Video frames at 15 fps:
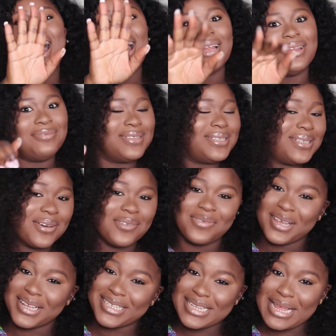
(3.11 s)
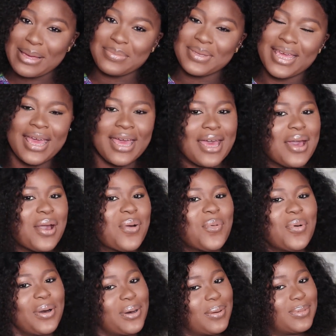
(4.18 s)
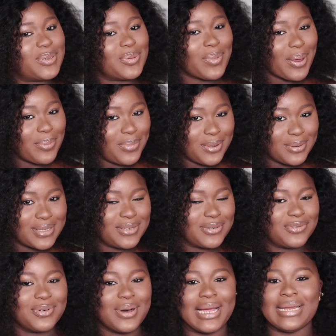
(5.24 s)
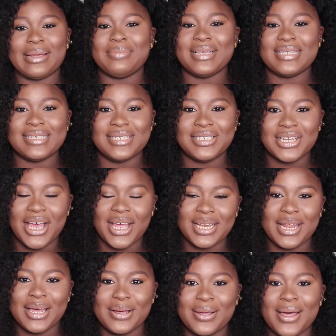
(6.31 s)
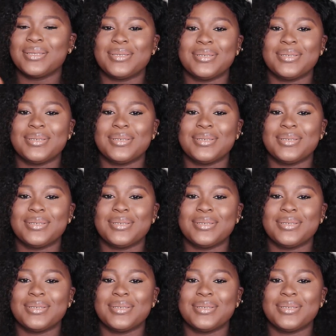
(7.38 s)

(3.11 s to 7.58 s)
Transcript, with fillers: and if it's your first time here, welcome to my beautiful and amazing channel.